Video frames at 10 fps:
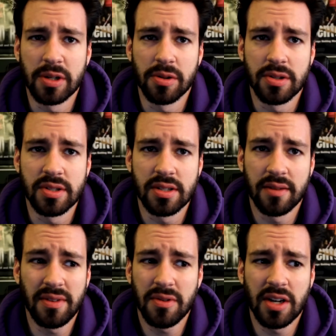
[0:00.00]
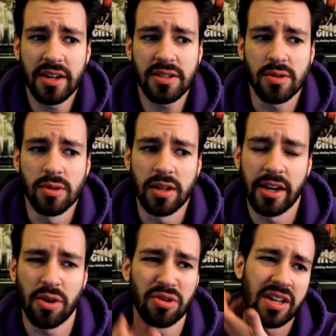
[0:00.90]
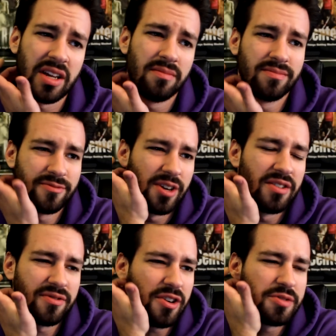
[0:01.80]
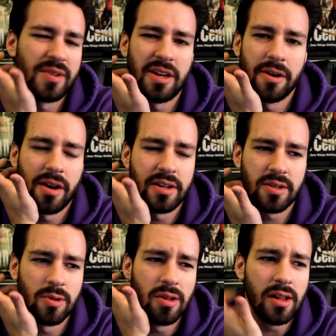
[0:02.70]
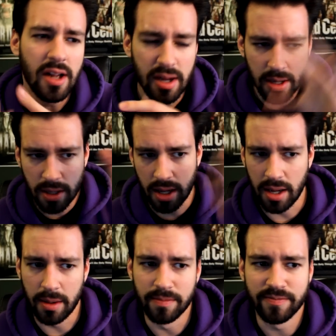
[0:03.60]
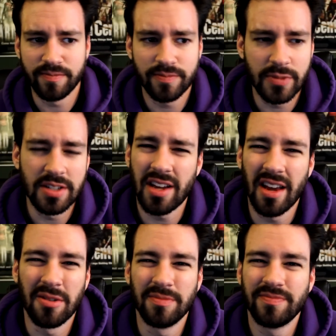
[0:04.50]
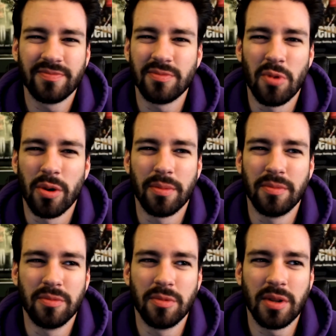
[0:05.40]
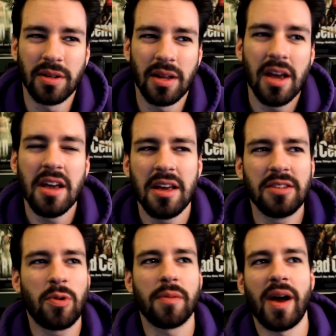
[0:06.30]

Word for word: around girls and stuff, even in high school. Like early fr freshman year in high school um, is kind of more is weird.